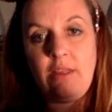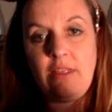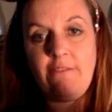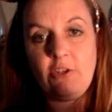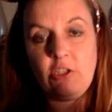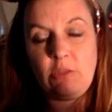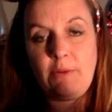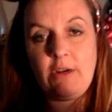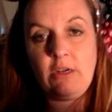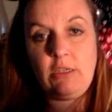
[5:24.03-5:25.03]
the first
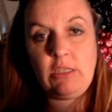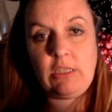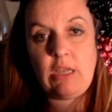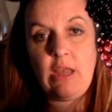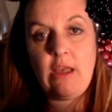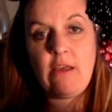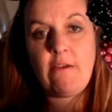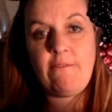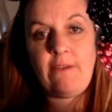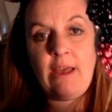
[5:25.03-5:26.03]
part
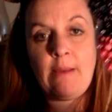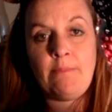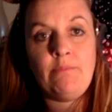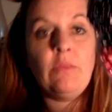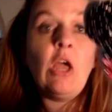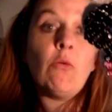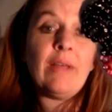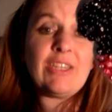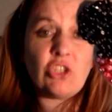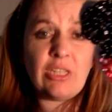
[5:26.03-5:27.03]
of,
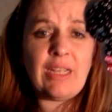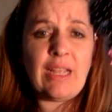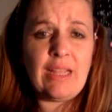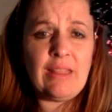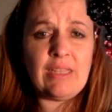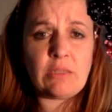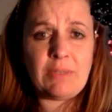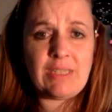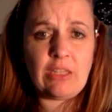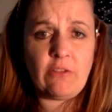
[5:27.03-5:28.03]
well, actually, in this
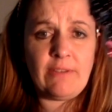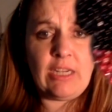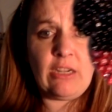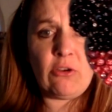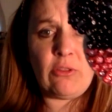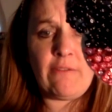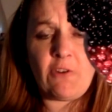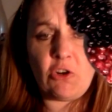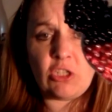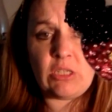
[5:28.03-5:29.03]
particular video, the
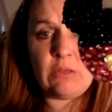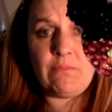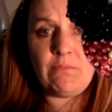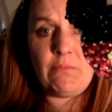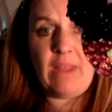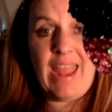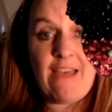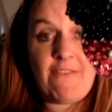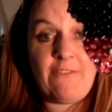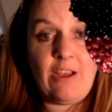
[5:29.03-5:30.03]
first
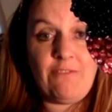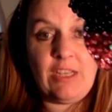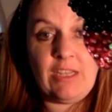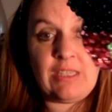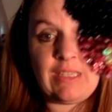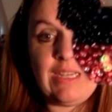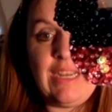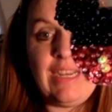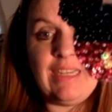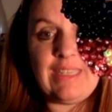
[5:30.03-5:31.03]
half of this
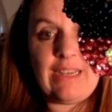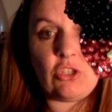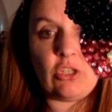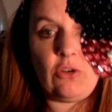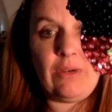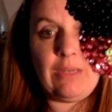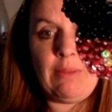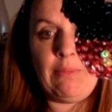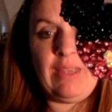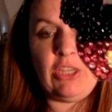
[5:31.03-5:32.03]
is actually going to
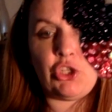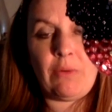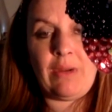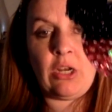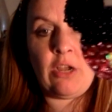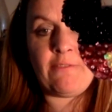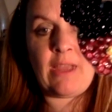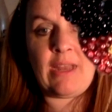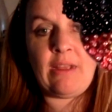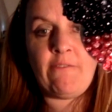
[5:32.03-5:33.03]
be me showing off
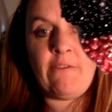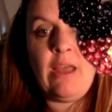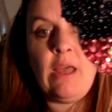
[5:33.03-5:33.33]
kind of